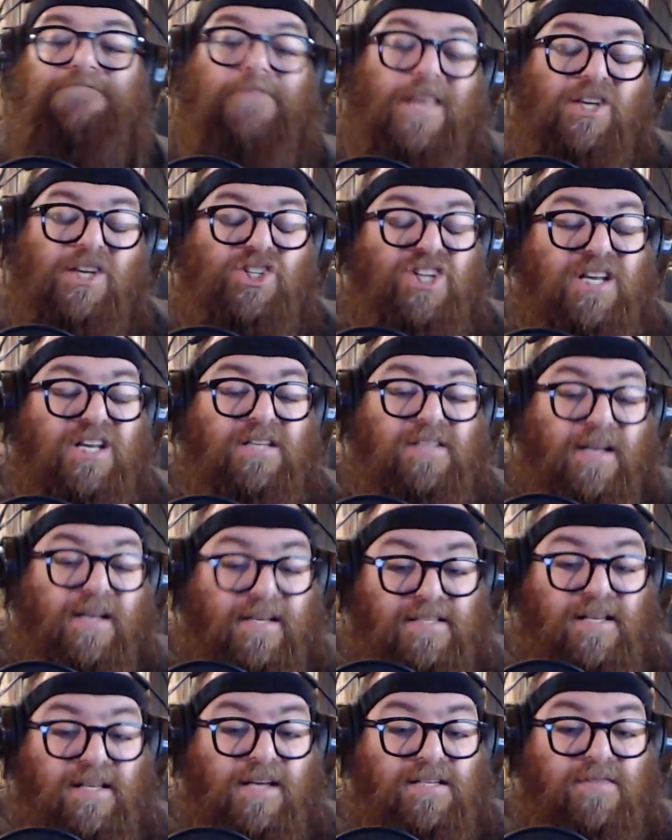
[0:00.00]
like cheese, like
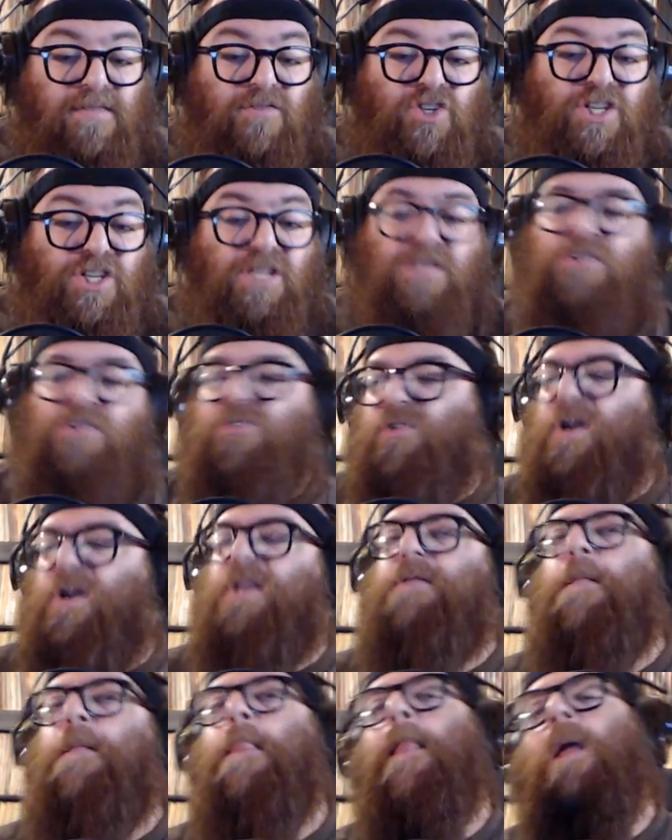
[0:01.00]
a slice of cheese,
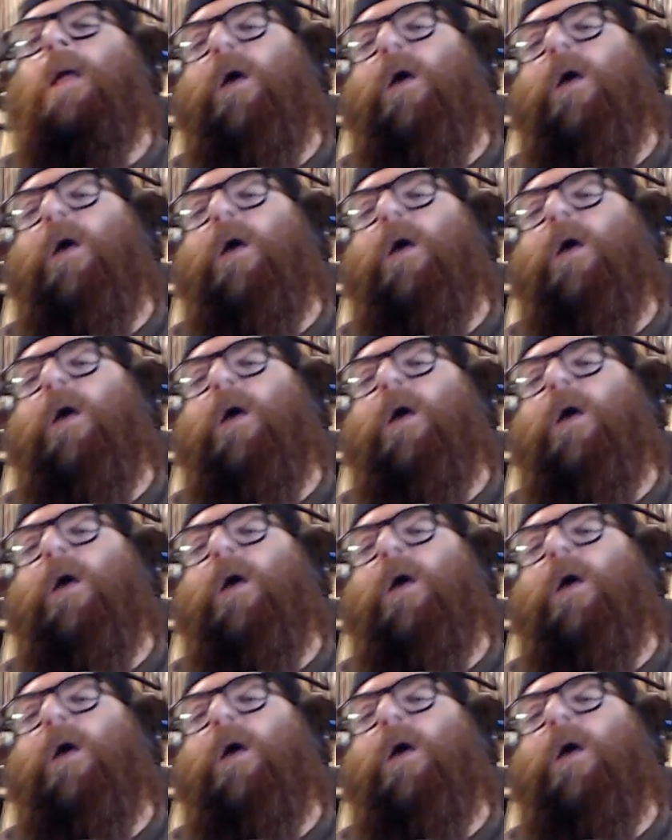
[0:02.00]
right?